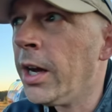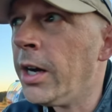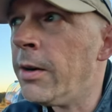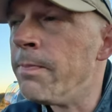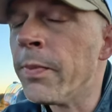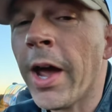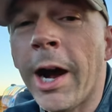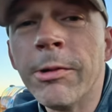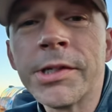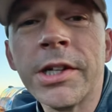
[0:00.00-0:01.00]

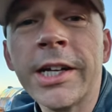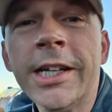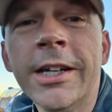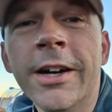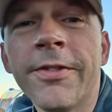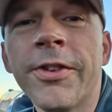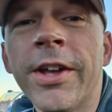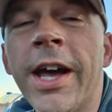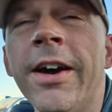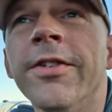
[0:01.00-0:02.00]
I was lucky enough
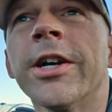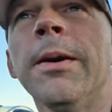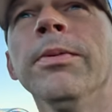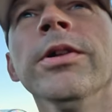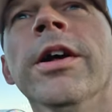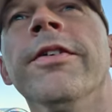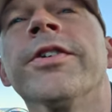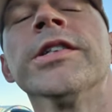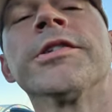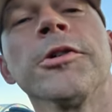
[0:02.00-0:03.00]
to have a couple
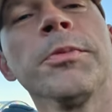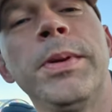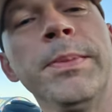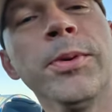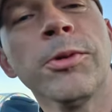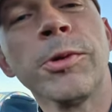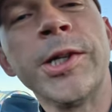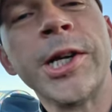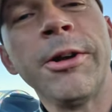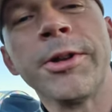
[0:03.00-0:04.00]
of concerned people
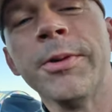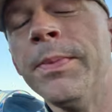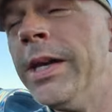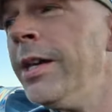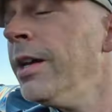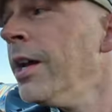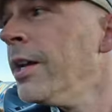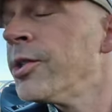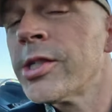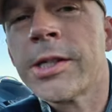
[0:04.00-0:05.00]
reach out to me
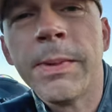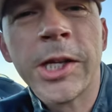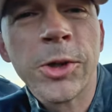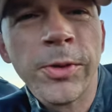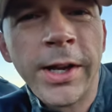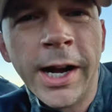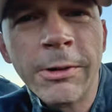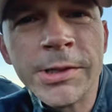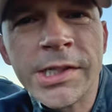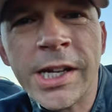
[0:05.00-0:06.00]
just to make sure that
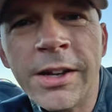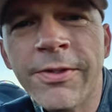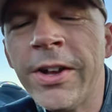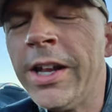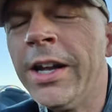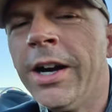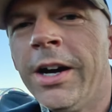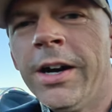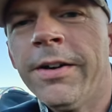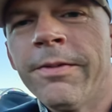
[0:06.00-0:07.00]
I was safe.
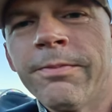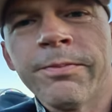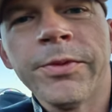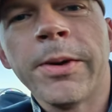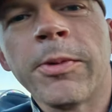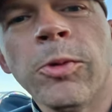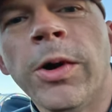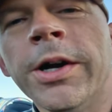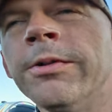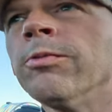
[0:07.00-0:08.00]
Number
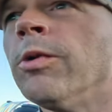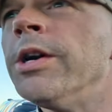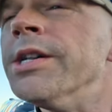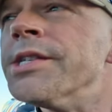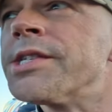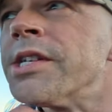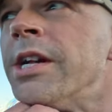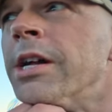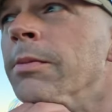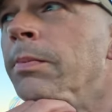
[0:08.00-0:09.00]
one was
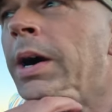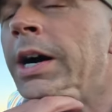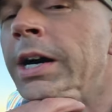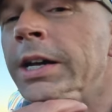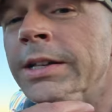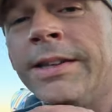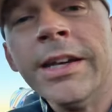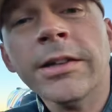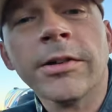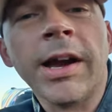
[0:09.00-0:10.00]
my
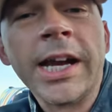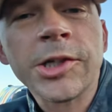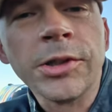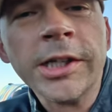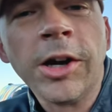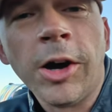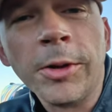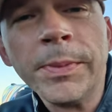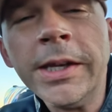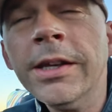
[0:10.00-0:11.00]
dealer actually
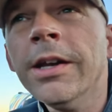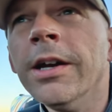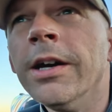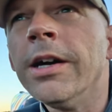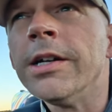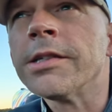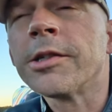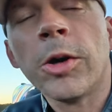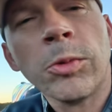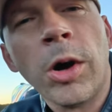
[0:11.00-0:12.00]
called me,
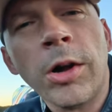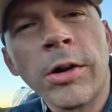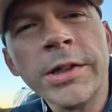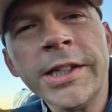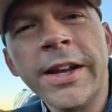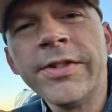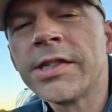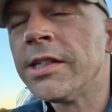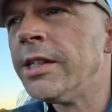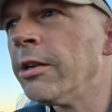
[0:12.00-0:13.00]
Stonewall
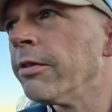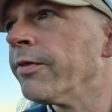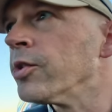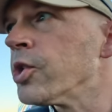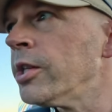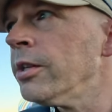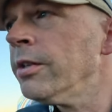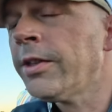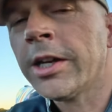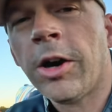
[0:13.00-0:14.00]
Harley-Davidson here in
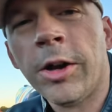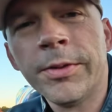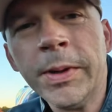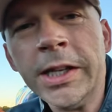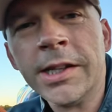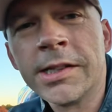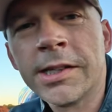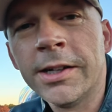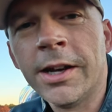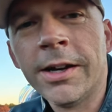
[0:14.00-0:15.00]
Virginia. They called me and they
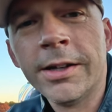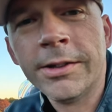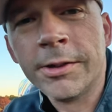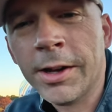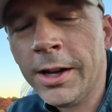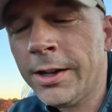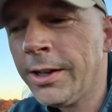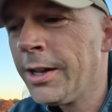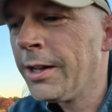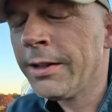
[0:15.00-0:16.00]
said, you know,
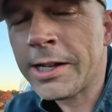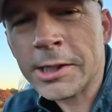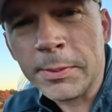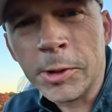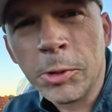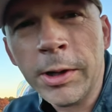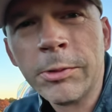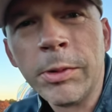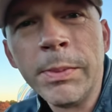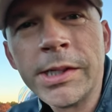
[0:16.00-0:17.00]
hey, last time you were
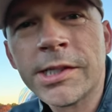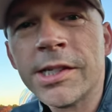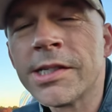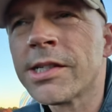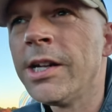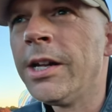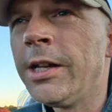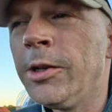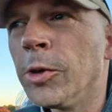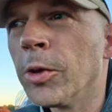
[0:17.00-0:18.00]
in, we missed this.
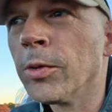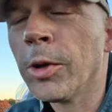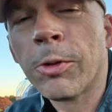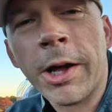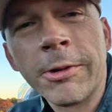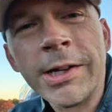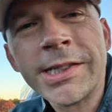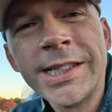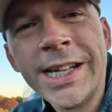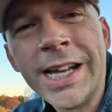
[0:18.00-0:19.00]
Your Low Rider
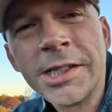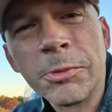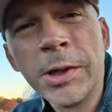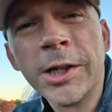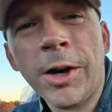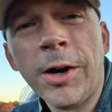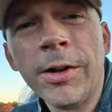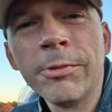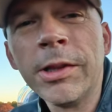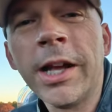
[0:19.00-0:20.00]
ST has a
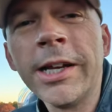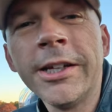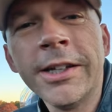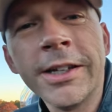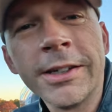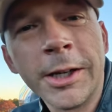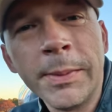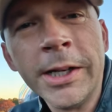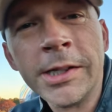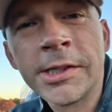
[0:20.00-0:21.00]
recall. We'd like you to
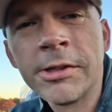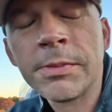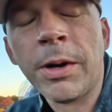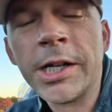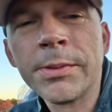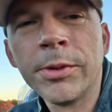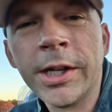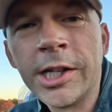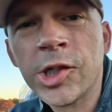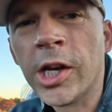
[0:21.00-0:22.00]
come in as soon as possible,
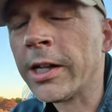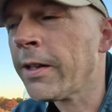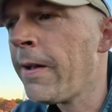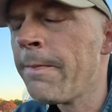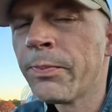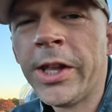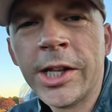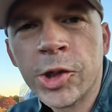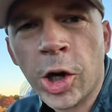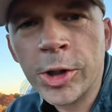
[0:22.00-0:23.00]
get it checked. They
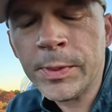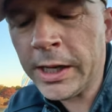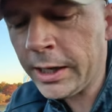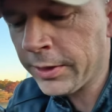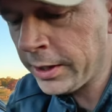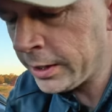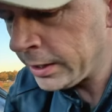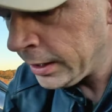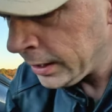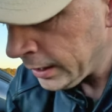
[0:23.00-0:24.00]
didn't charge me
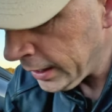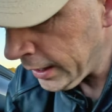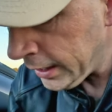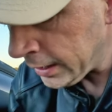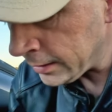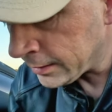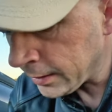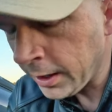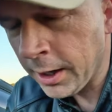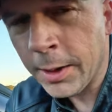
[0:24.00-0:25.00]
anything, and
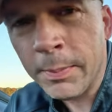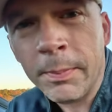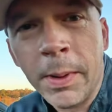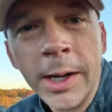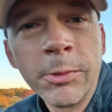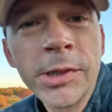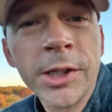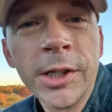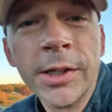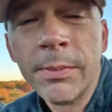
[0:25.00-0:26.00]
mine was
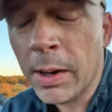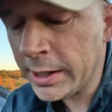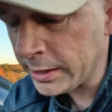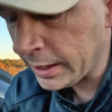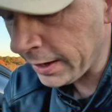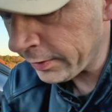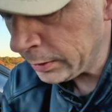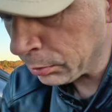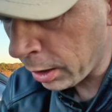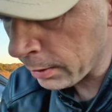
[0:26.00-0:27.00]
good. I didn't have
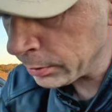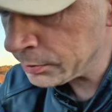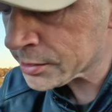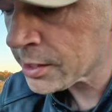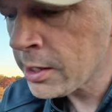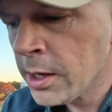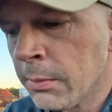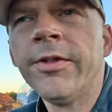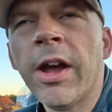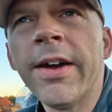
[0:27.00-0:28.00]
any problems.
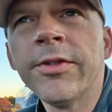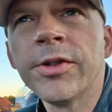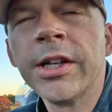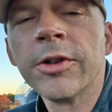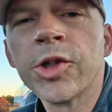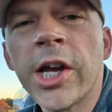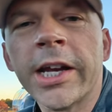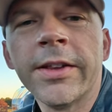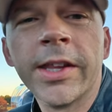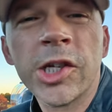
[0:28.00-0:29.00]
If you have your dealer
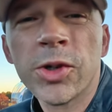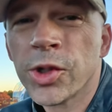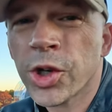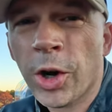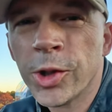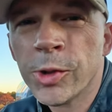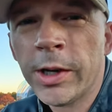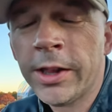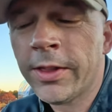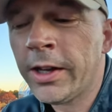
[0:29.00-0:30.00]
check it, they shouldn't charge you
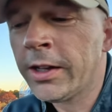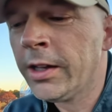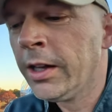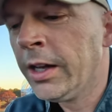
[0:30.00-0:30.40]
anything.